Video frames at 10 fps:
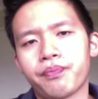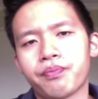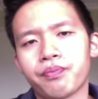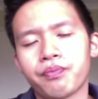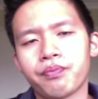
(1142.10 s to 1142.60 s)

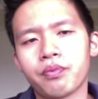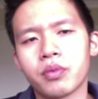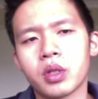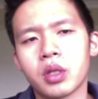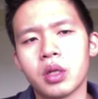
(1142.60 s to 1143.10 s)

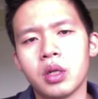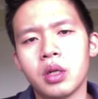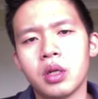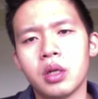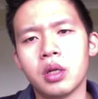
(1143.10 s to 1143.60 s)

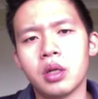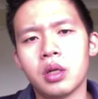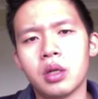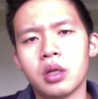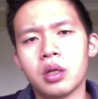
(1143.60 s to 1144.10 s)

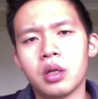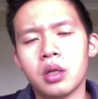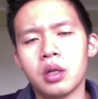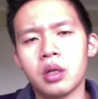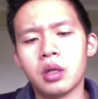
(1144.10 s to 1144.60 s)
No one is speaking in this clip.